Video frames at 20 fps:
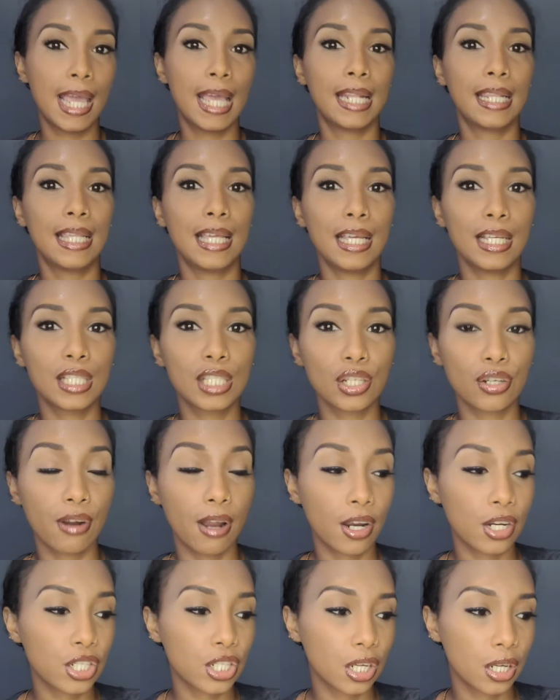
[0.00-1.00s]
the
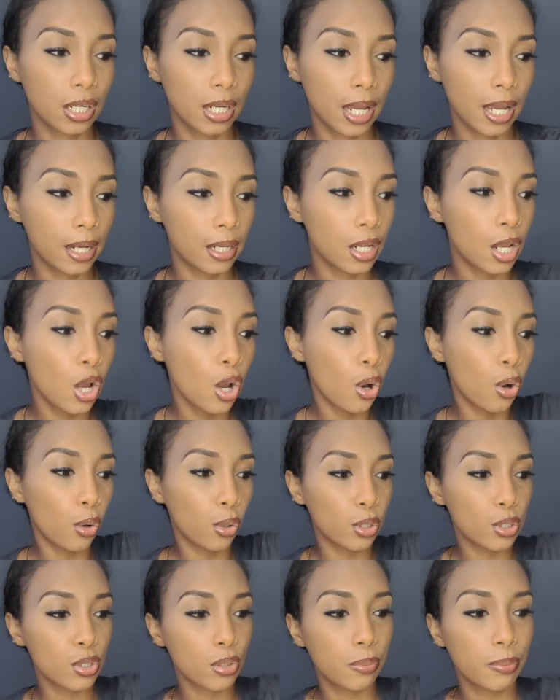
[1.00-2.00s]
interaction, and
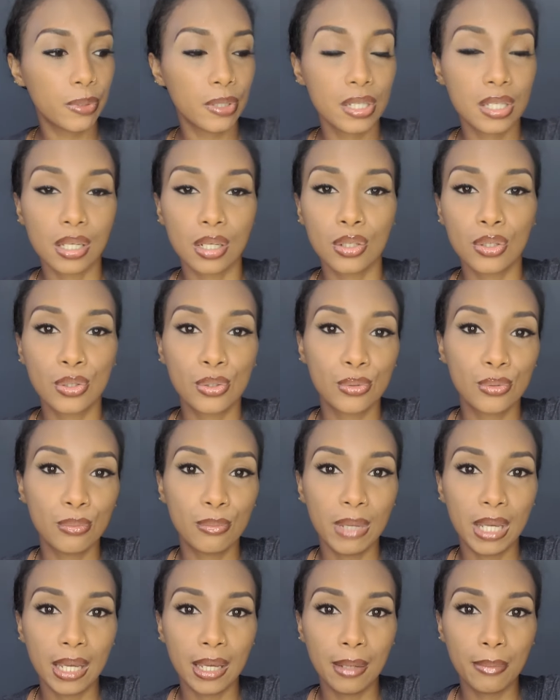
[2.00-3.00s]
also persons who
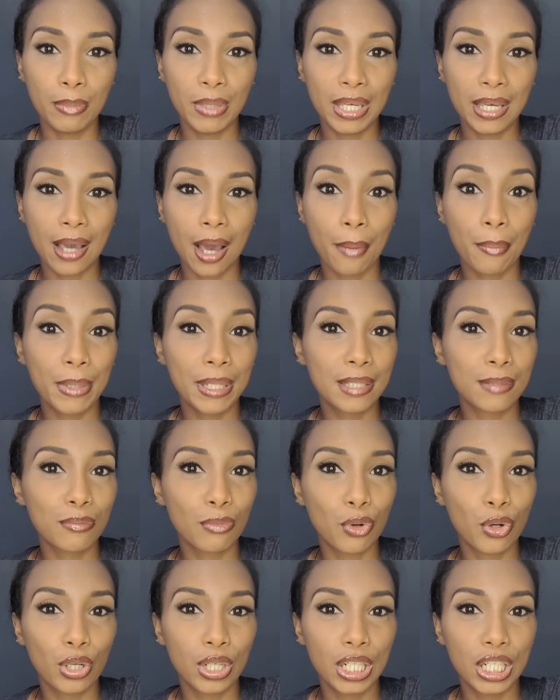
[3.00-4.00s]
may be a bit
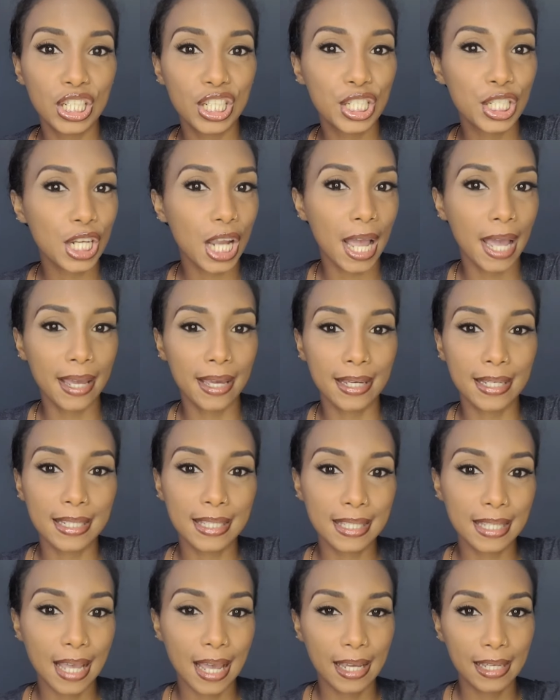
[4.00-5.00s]
more on the shyer
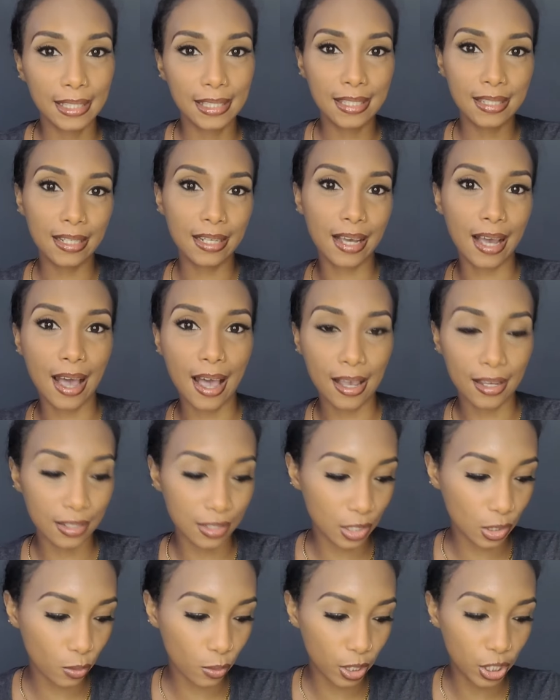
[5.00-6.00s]
side to
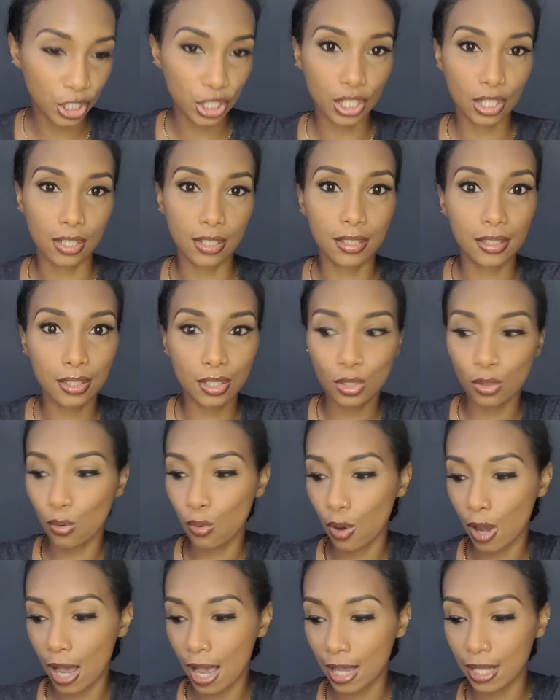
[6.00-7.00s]
ask questions
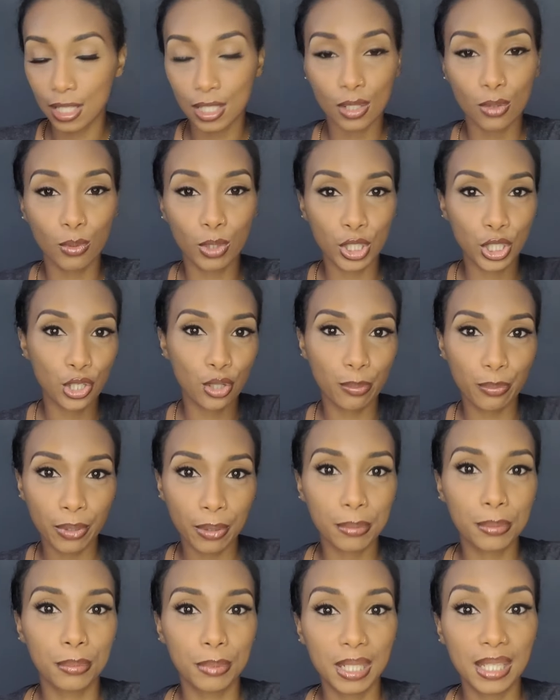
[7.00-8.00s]
or ask what you're
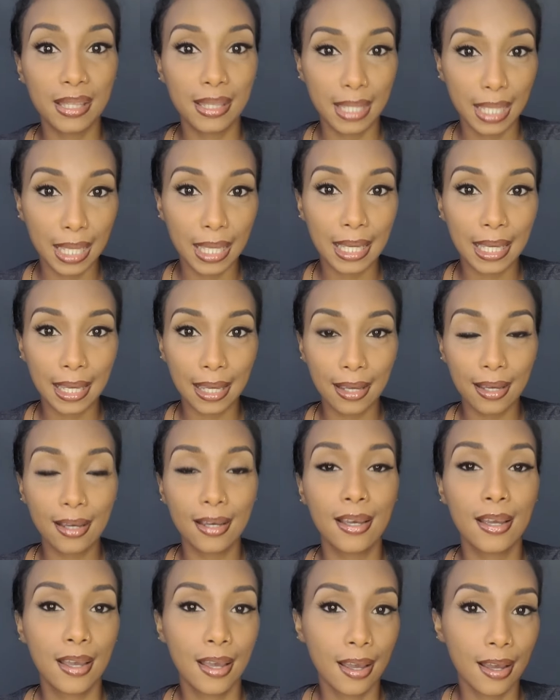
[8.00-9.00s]
probably
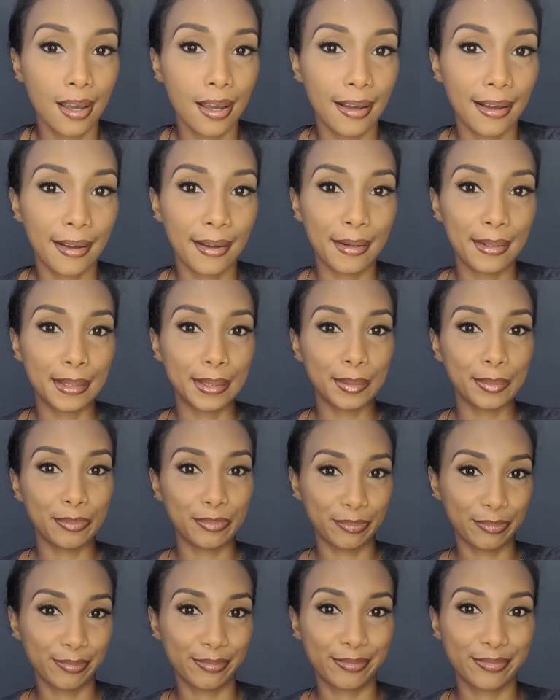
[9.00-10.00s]
thinking.
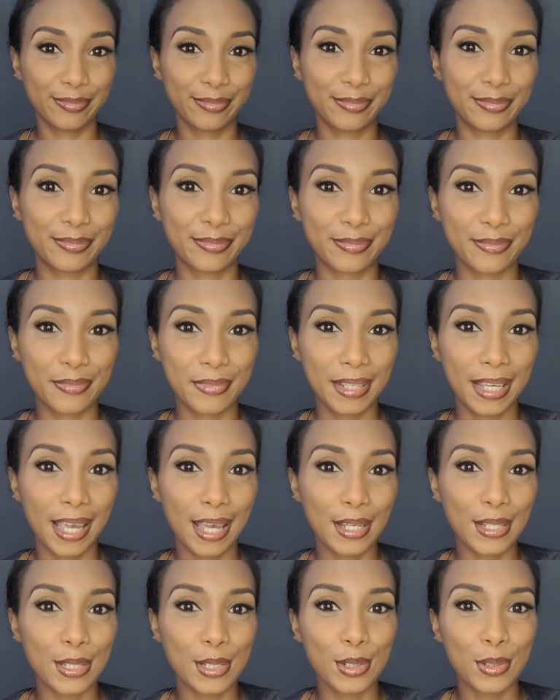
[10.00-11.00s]

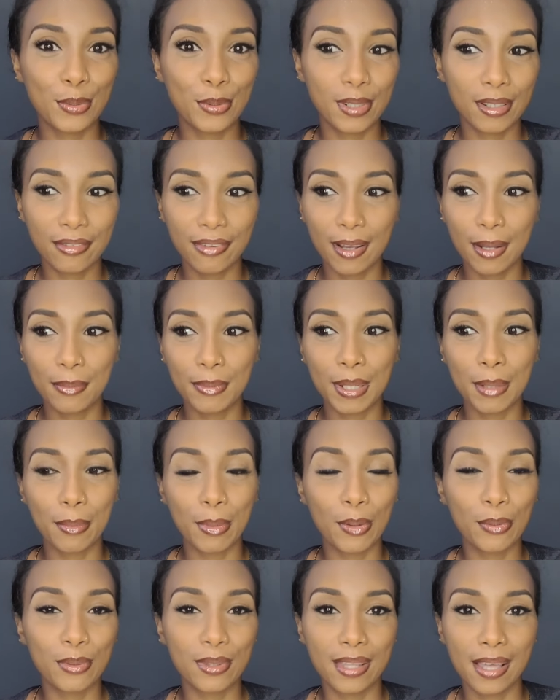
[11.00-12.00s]
Yeah, so you would have helped them
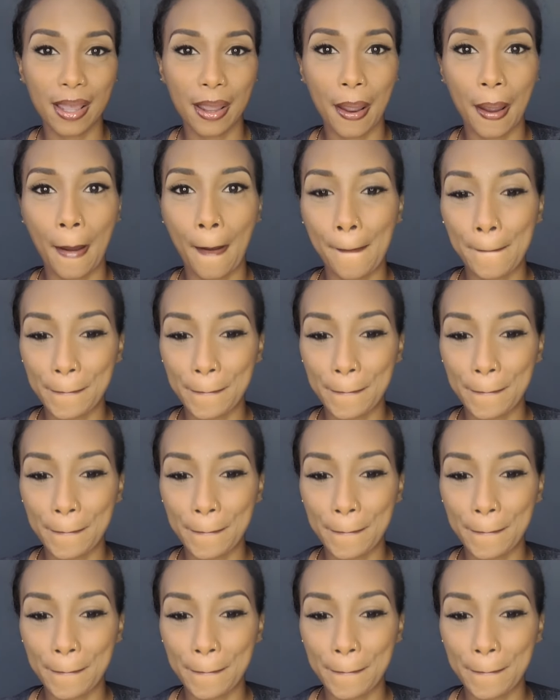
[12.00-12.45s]
out there.